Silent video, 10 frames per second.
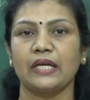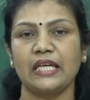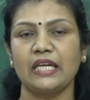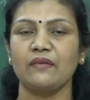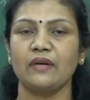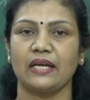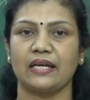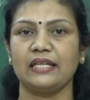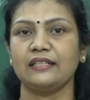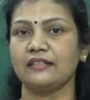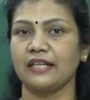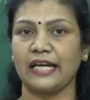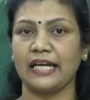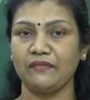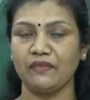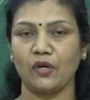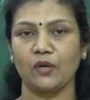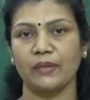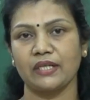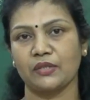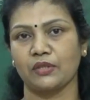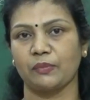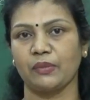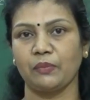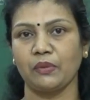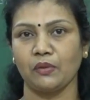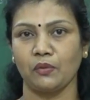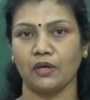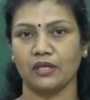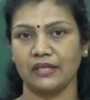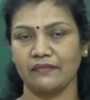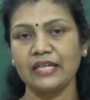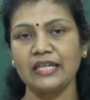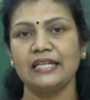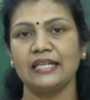give a clear environment to the people who are living